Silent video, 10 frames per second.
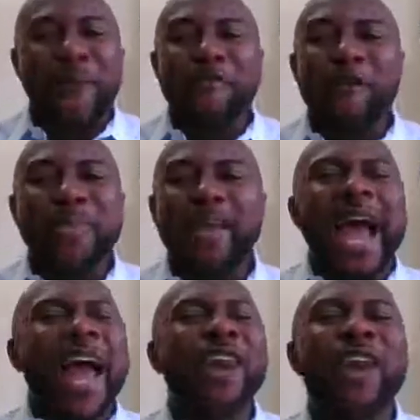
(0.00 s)
For me,
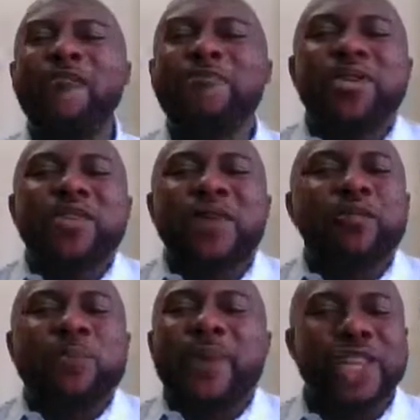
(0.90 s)
I love music
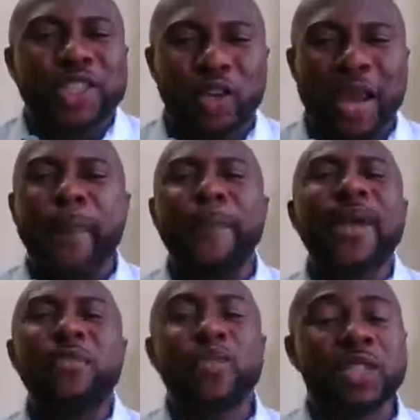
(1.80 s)
with passion. I
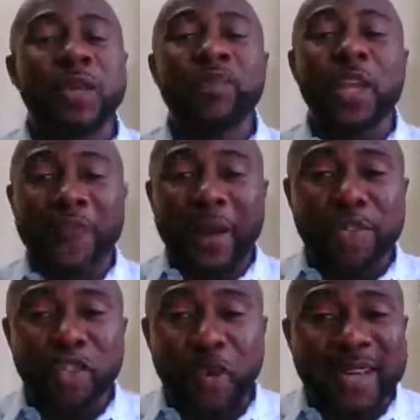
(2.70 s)
play music. If I'm
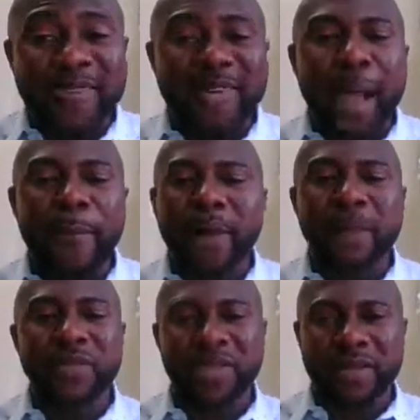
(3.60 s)
stressed, I play
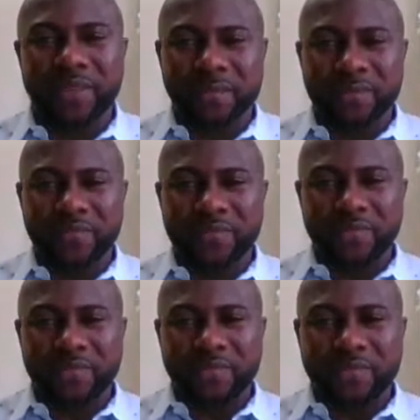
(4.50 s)
music,
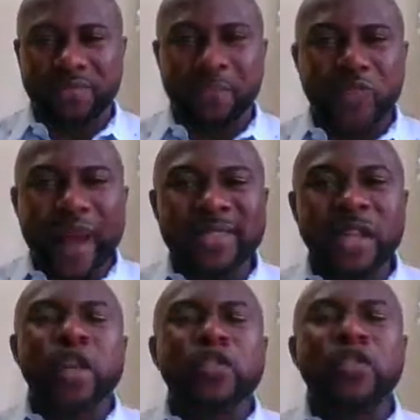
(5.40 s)
right?
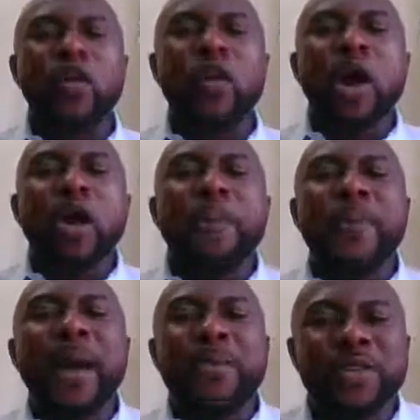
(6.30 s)
So
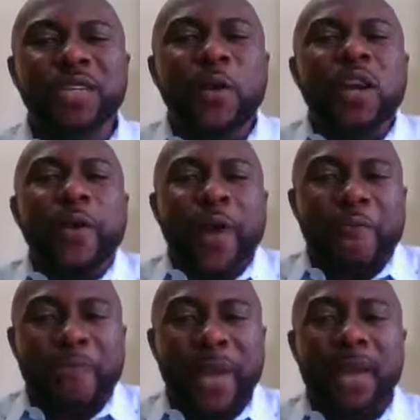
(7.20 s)
play music whenever you
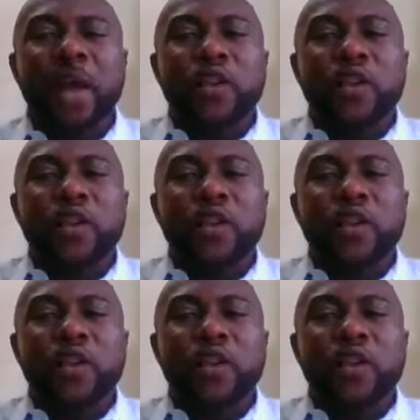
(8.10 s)
have pain.